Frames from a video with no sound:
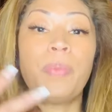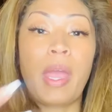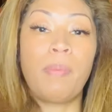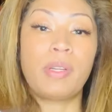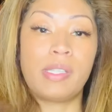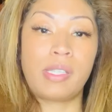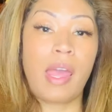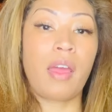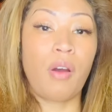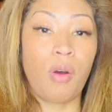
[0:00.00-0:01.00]
able to stay
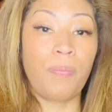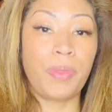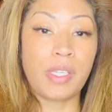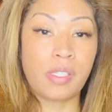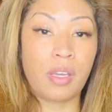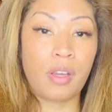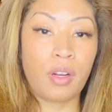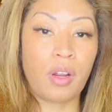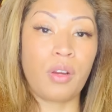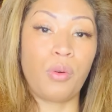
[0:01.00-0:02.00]
at home this
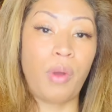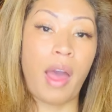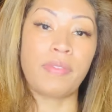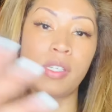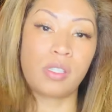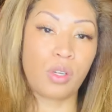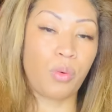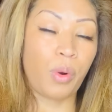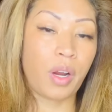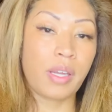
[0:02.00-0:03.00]
year and who have to
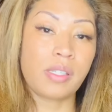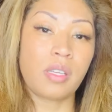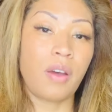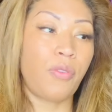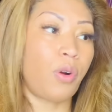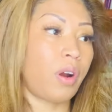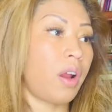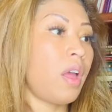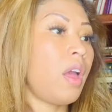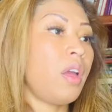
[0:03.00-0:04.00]
still work and stuff,
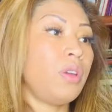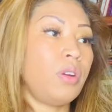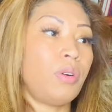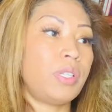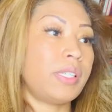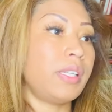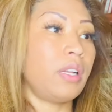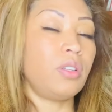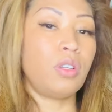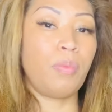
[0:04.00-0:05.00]
or, you know, just need
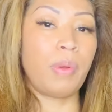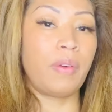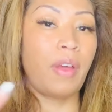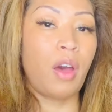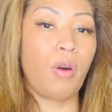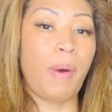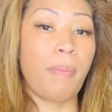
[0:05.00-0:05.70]
a little bit of help.